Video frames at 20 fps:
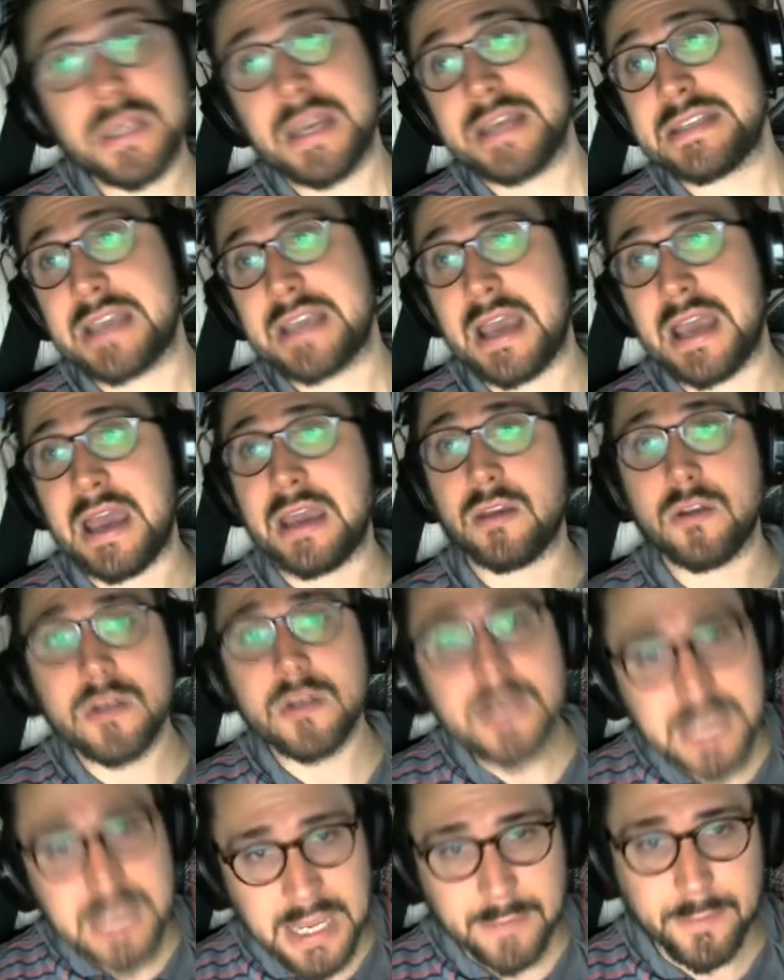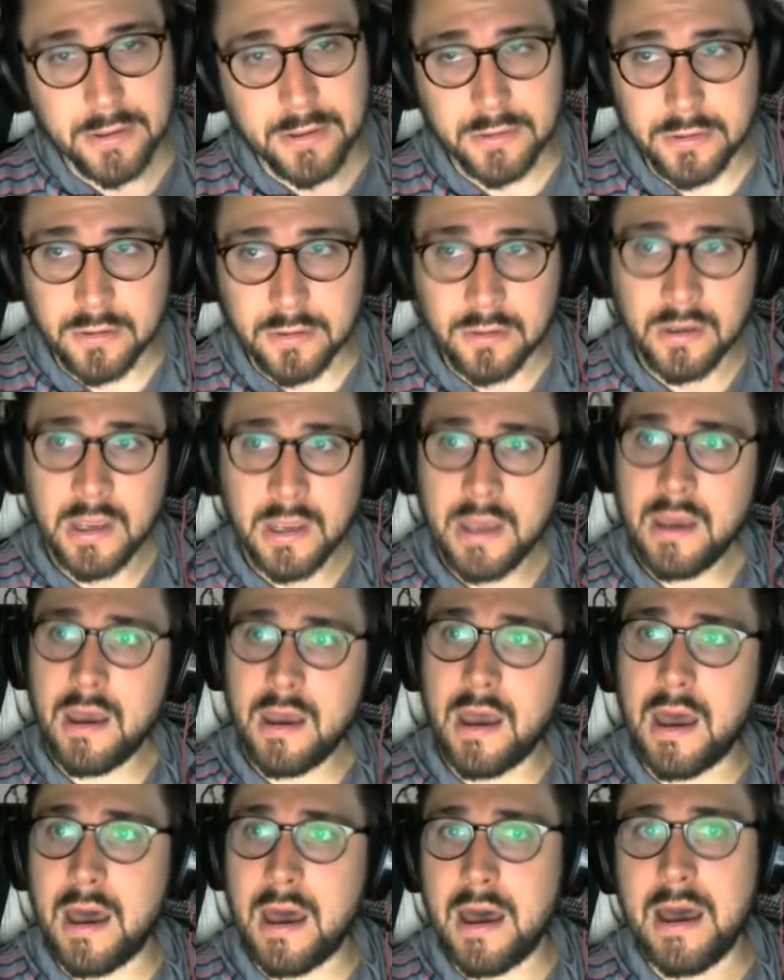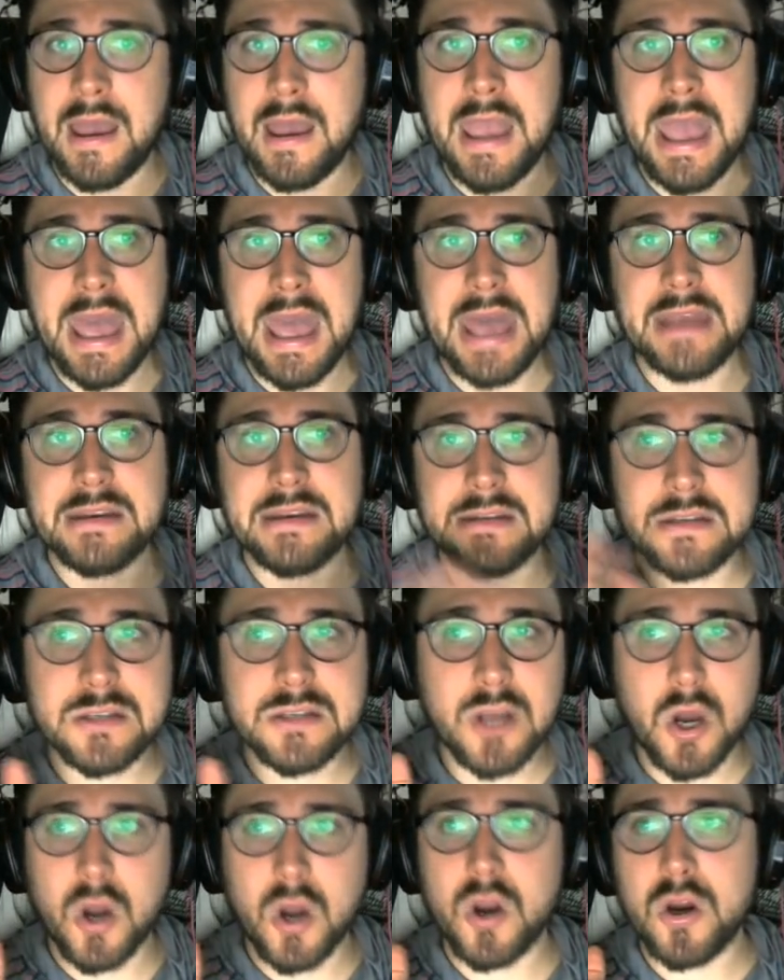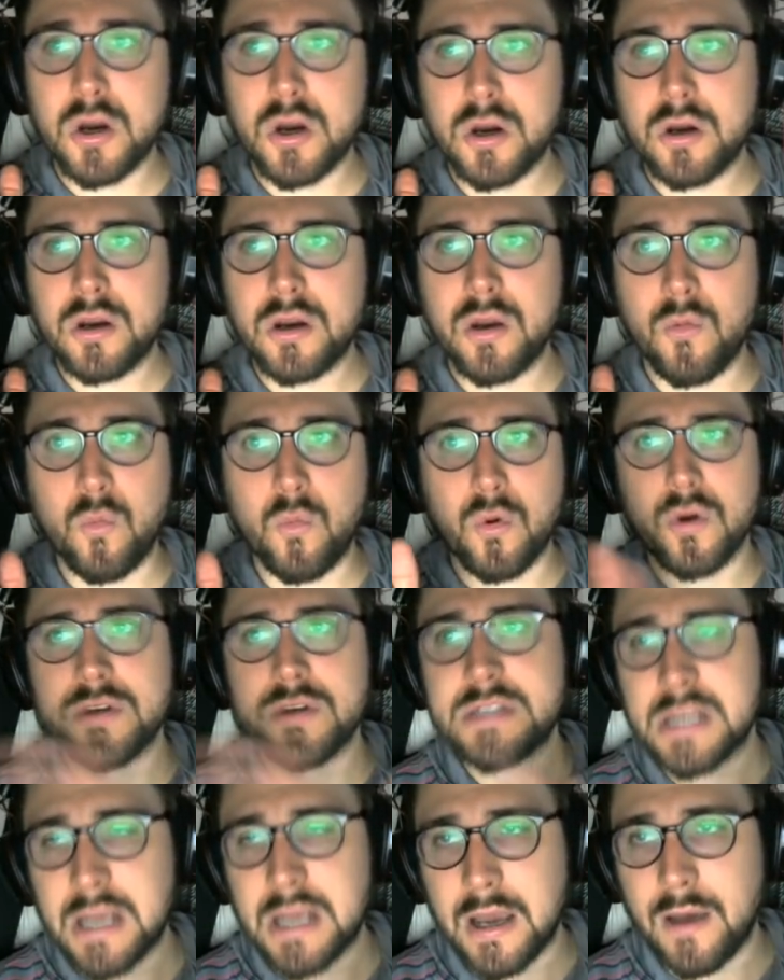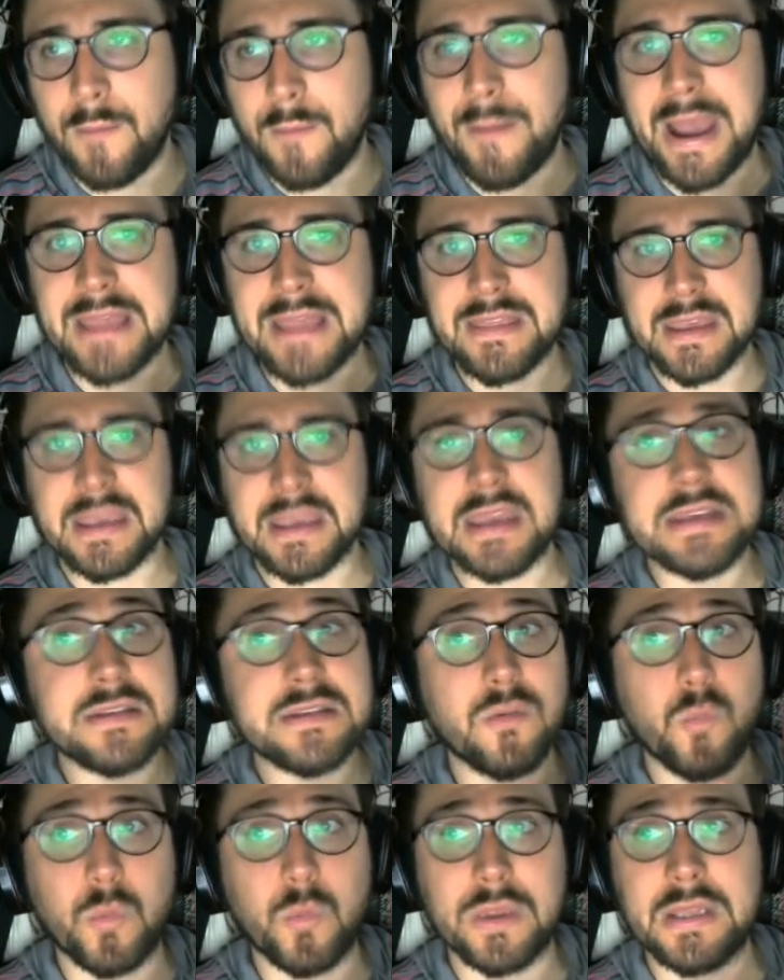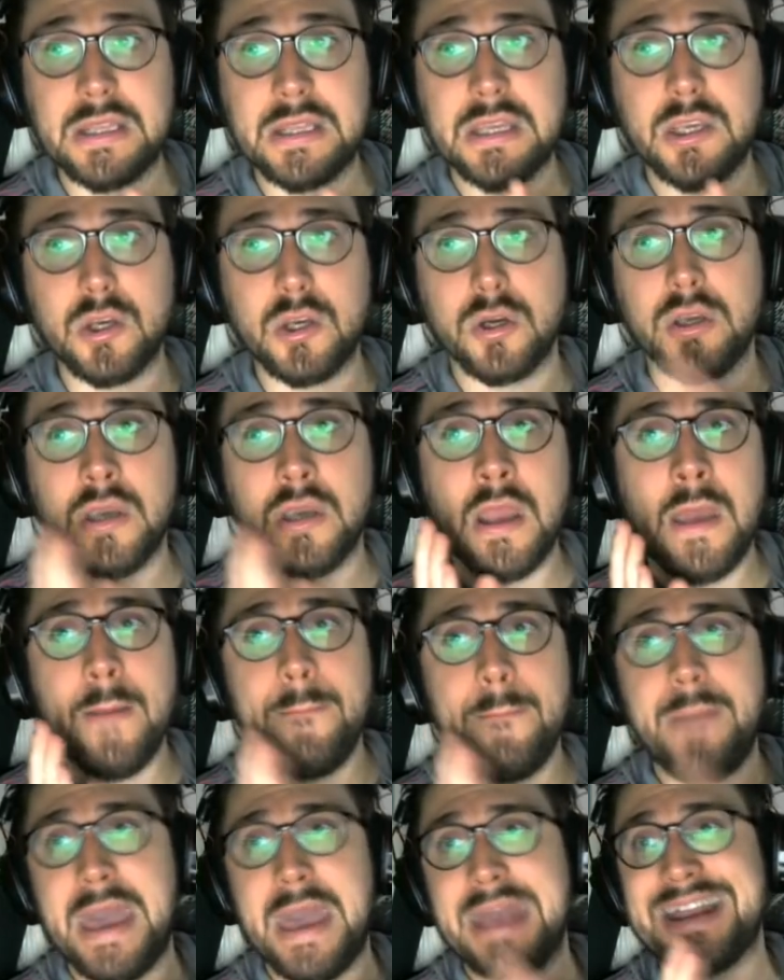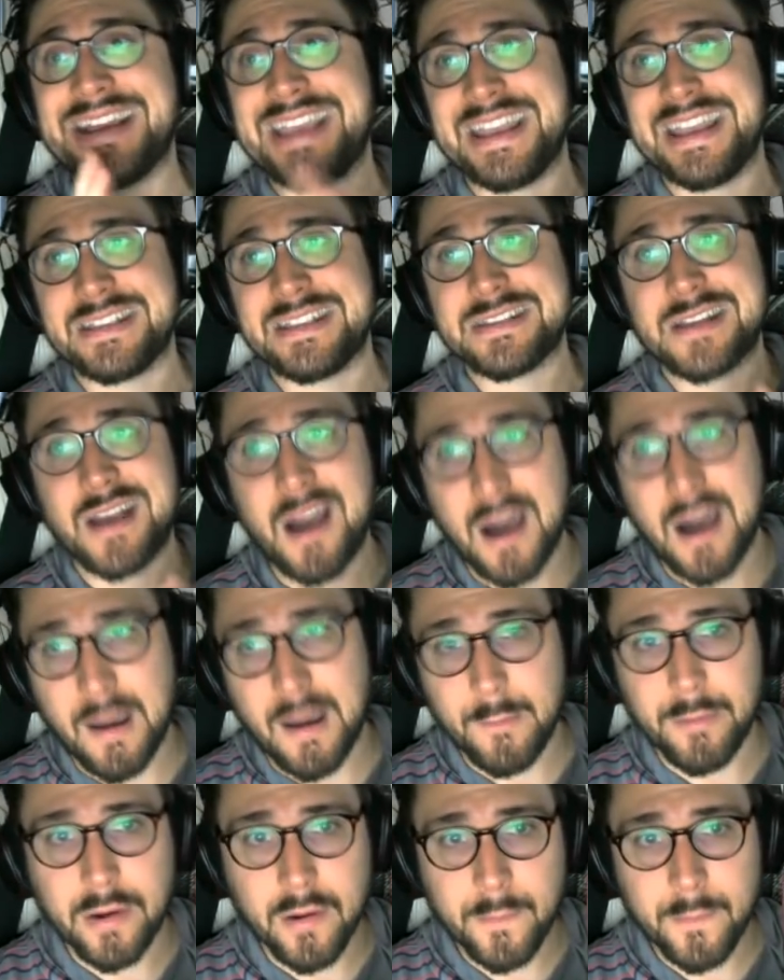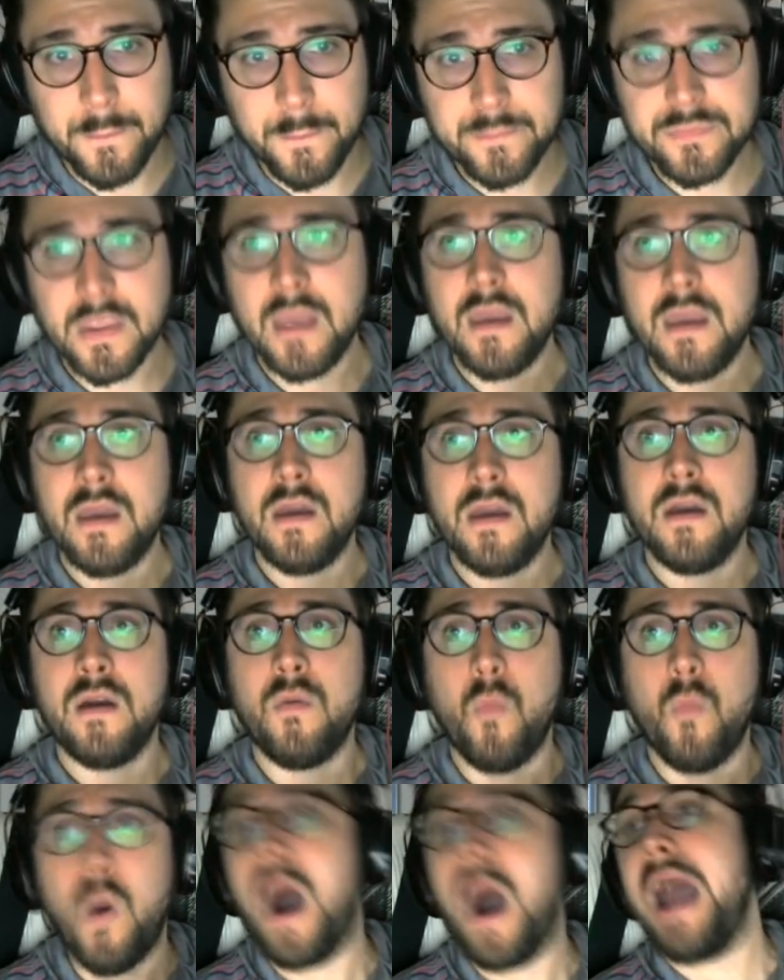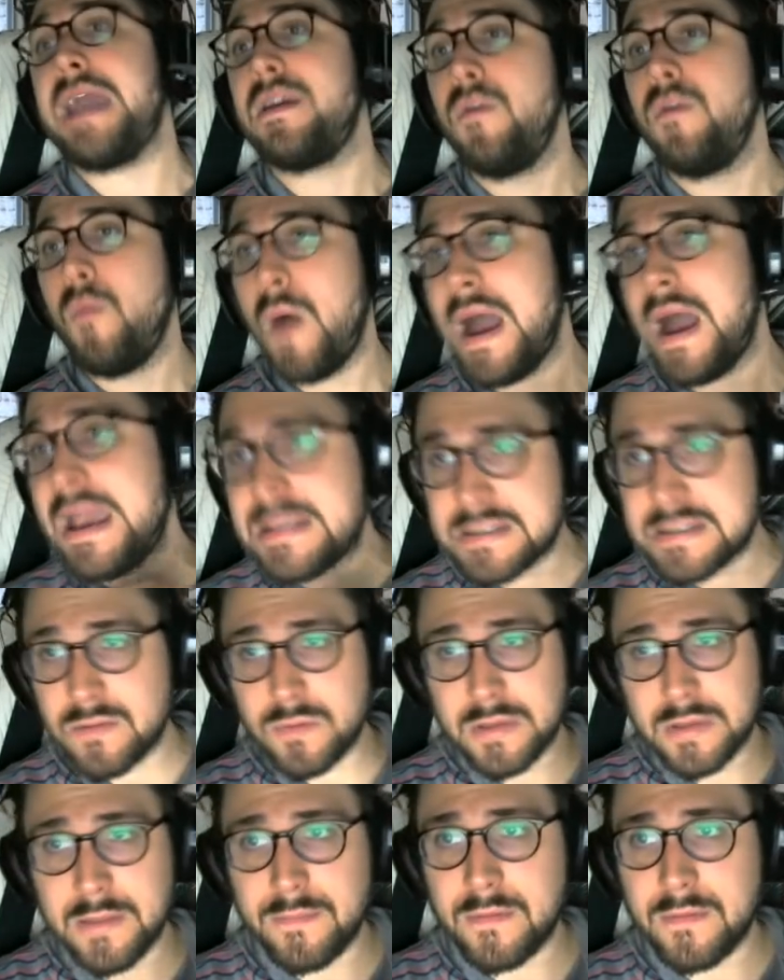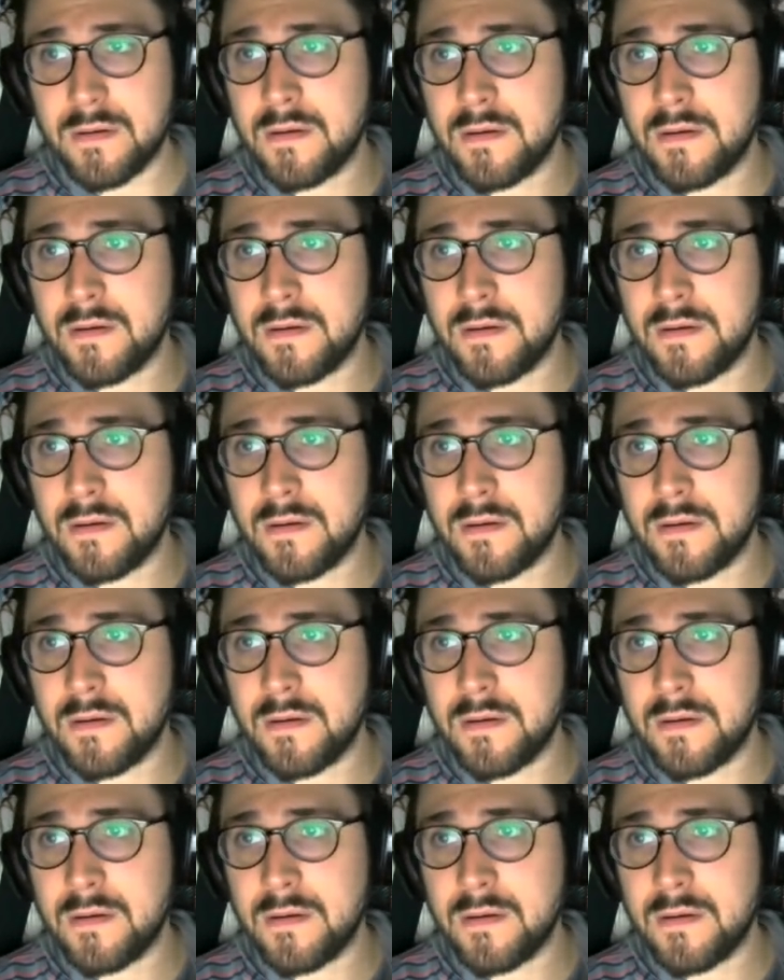nice guy. Good deck builder. And Targ Wars to Come, I think, is a really good bet against combo. Why? Why is it a really